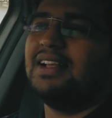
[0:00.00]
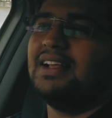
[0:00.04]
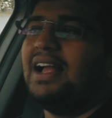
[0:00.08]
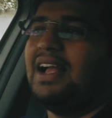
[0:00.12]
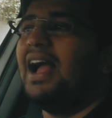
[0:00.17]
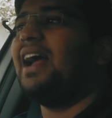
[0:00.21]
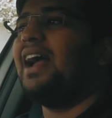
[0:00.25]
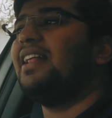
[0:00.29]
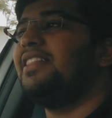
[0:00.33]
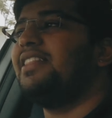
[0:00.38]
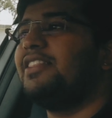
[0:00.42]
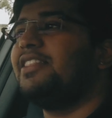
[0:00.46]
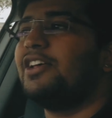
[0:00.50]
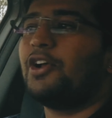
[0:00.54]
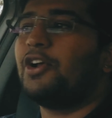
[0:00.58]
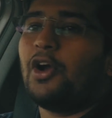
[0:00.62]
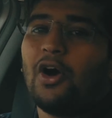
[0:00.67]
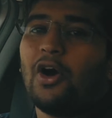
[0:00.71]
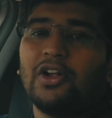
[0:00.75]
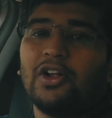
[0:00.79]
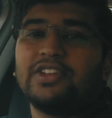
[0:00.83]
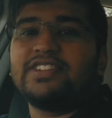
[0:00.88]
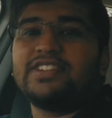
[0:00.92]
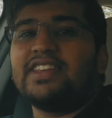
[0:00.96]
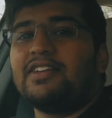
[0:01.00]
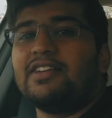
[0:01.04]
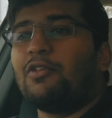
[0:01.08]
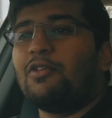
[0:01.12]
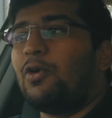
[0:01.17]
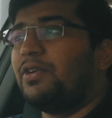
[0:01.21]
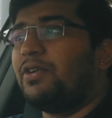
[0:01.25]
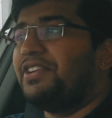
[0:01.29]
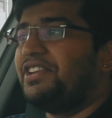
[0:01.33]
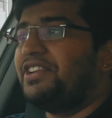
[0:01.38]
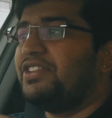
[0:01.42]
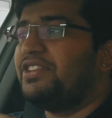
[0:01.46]
And the gods have
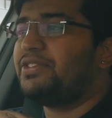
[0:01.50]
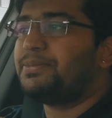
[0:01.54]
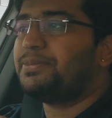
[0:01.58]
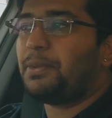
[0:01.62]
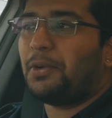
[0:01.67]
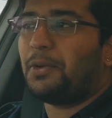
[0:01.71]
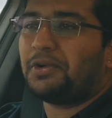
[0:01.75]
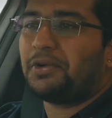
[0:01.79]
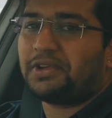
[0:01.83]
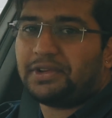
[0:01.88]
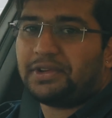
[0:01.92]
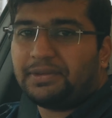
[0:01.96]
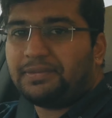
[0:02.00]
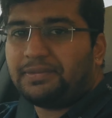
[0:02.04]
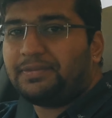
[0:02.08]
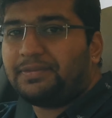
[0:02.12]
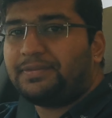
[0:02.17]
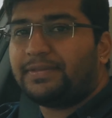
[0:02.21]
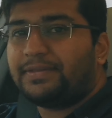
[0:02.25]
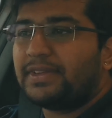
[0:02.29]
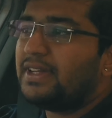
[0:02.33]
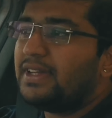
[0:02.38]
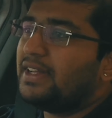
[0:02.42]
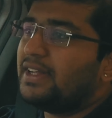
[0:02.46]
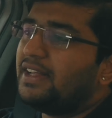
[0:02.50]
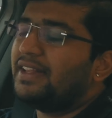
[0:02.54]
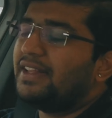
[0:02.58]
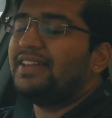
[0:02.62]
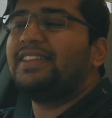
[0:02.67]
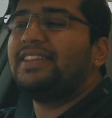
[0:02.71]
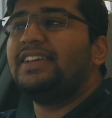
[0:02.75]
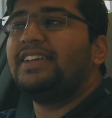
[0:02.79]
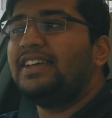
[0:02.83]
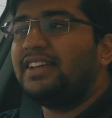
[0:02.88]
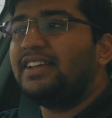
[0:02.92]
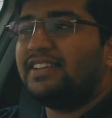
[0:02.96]
already spoken.
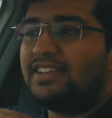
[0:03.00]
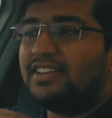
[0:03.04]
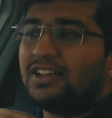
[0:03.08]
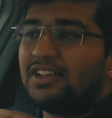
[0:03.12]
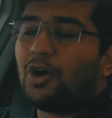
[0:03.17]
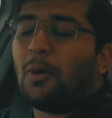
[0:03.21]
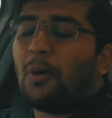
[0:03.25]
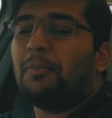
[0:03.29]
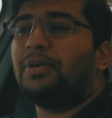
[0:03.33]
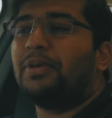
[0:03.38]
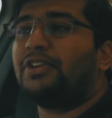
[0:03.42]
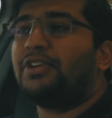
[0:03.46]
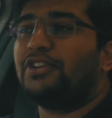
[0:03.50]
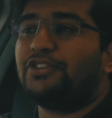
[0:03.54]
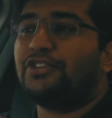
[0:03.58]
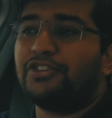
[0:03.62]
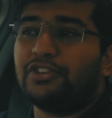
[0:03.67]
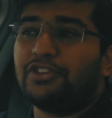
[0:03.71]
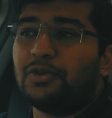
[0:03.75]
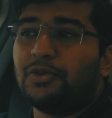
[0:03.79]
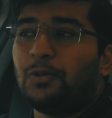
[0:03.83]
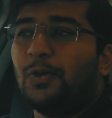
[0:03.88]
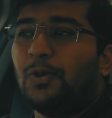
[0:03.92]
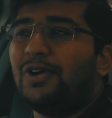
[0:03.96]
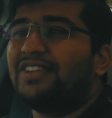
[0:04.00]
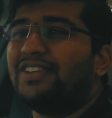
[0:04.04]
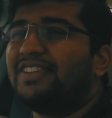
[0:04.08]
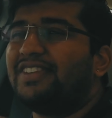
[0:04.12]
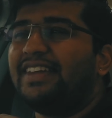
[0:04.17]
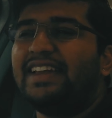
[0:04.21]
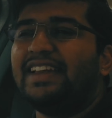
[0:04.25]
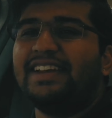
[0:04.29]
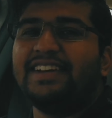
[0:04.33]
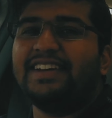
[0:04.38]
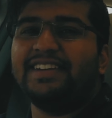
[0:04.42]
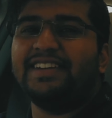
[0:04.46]
The competition was
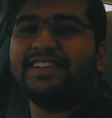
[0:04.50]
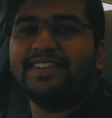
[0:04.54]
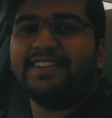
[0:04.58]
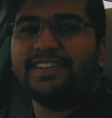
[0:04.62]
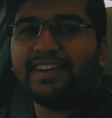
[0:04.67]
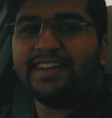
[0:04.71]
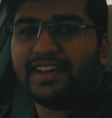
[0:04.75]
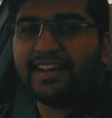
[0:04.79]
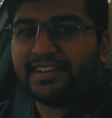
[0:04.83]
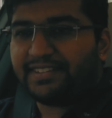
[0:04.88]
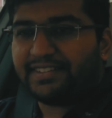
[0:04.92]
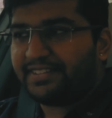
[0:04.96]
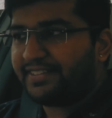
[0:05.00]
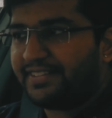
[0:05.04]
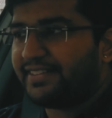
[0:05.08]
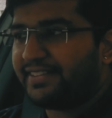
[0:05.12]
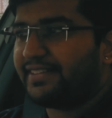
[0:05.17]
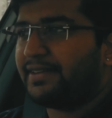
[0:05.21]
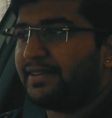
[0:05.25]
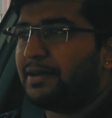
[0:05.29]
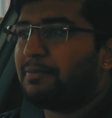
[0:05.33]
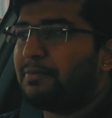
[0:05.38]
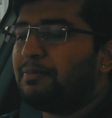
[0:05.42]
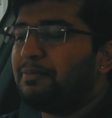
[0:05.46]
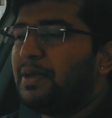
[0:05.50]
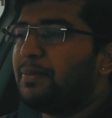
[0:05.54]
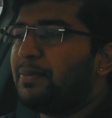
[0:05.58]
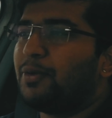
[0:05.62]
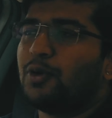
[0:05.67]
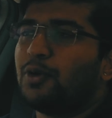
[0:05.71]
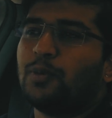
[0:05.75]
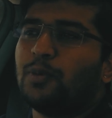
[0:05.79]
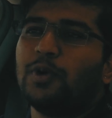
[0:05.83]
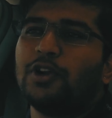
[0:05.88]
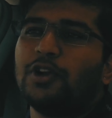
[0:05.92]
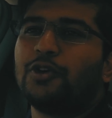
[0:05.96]
intense.
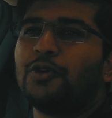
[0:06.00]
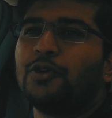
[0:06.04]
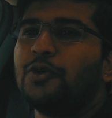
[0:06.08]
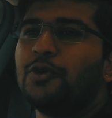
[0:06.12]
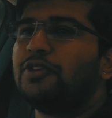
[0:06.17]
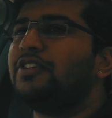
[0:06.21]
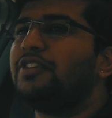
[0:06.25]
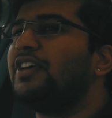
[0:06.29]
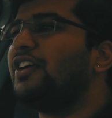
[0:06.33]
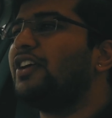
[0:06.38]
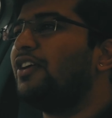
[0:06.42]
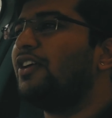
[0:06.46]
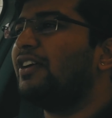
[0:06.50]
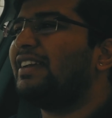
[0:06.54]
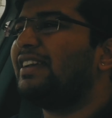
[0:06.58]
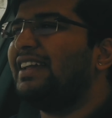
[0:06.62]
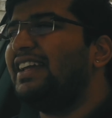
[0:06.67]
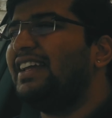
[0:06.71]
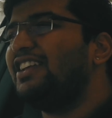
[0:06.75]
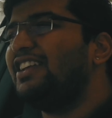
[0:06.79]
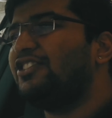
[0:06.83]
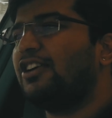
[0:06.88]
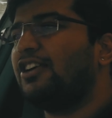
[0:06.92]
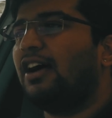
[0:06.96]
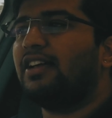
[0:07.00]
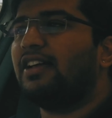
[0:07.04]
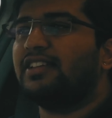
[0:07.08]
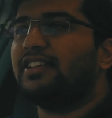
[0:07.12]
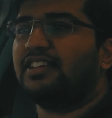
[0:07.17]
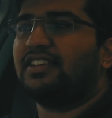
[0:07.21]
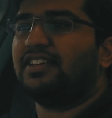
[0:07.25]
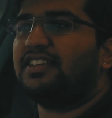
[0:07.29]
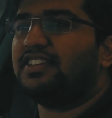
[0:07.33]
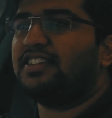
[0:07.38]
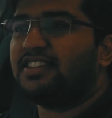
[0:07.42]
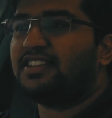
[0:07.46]
People were rooting on each
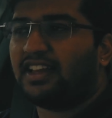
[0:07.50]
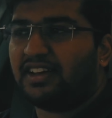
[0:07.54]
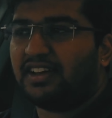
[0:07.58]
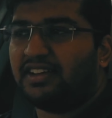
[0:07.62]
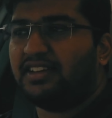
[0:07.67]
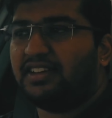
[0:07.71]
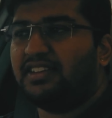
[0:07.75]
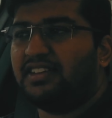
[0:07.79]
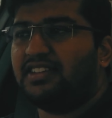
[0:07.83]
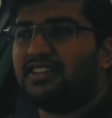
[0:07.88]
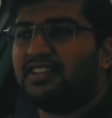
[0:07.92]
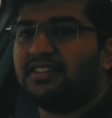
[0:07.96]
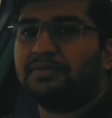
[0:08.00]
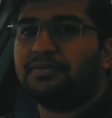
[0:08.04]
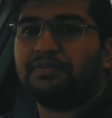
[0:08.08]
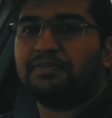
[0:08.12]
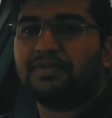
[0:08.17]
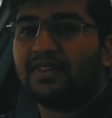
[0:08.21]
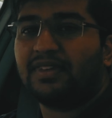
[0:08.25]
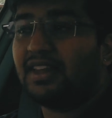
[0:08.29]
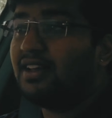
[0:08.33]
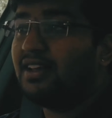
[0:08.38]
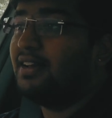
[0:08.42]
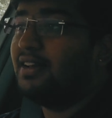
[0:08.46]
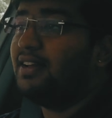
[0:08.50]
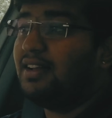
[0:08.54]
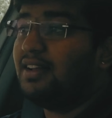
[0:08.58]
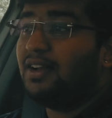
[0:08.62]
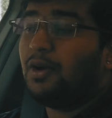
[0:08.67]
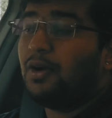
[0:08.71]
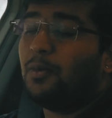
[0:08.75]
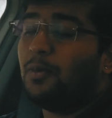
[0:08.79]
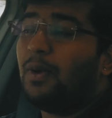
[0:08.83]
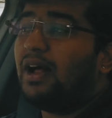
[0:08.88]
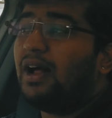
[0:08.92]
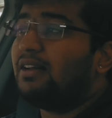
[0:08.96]
other's sides.
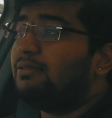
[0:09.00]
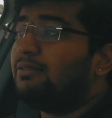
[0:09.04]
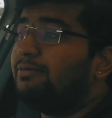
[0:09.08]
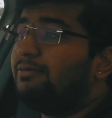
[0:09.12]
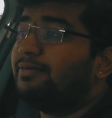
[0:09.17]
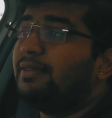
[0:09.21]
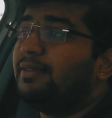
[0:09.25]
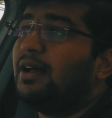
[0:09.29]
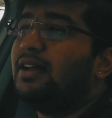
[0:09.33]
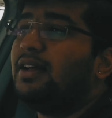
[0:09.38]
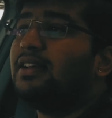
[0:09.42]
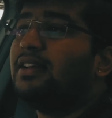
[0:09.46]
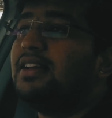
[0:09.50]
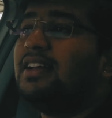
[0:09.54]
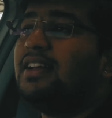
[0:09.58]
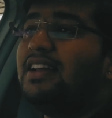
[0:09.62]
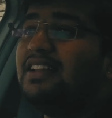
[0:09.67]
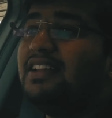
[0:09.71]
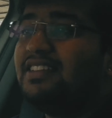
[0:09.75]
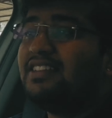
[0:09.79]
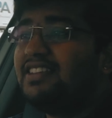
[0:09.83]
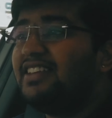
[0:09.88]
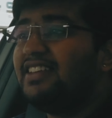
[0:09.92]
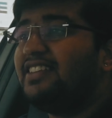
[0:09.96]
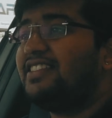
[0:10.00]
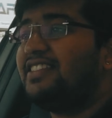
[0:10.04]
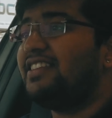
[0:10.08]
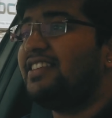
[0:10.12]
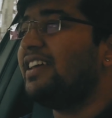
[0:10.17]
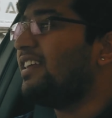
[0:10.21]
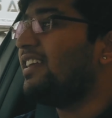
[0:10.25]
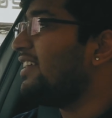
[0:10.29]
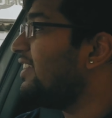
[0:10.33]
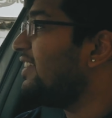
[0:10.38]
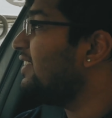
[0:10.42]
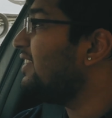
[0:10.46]
Well,
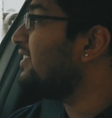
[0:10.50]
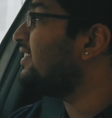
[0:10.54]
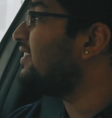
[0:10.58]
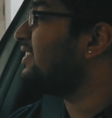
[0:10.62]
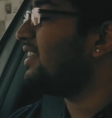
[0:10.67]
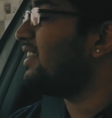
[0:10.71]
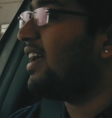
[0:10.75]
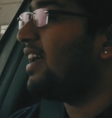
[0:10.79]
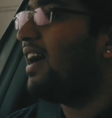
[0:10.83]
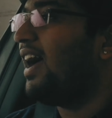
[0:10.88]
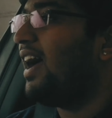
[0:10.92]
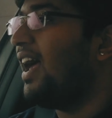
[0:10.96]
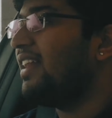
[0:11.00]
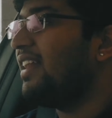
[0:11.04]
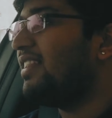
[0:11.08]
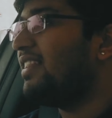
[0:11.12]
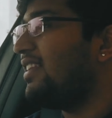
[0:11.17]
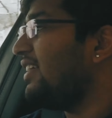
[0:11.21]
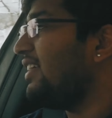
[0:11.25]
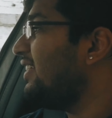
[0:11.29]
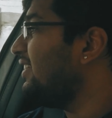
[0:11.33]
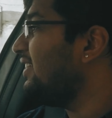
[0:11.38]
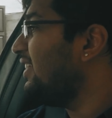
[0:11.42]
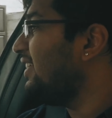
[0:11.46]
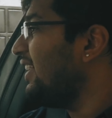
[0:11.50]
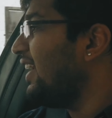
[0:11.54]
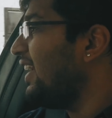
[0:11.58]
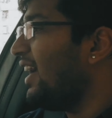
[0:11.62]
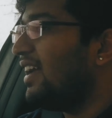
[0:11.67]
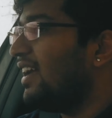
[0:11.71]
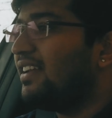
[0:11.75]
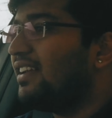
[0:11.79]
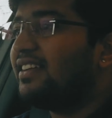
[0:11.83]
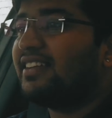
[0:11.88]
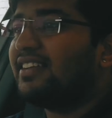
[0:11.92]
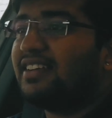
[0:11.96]
T-Series in the
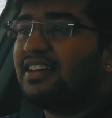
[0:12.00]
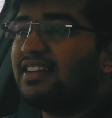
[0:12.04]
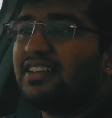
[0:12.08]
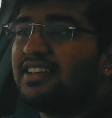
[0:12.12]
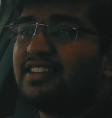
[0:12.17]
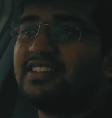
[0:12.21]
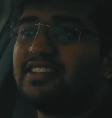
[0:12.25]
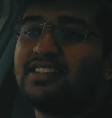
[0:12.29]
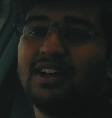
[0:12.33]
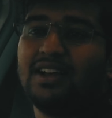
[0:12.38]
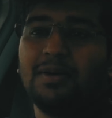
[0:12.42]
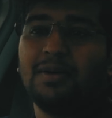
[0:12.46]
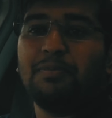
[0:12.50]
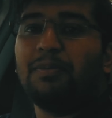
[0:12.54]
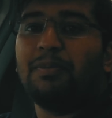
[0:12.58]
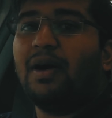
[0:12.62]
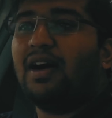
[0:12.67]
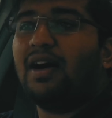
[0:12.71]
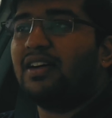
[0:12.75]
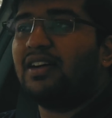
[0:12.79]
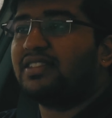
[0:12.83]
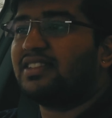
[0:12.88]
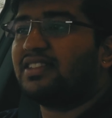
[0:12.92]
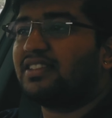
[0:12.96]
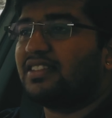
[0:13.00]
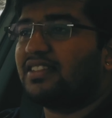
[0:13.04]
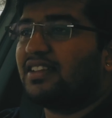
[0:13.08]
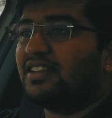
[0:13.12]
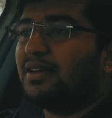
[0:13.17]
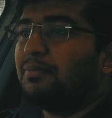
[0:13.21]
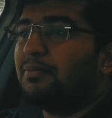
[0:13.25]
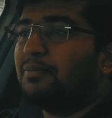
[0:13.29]
end surpassed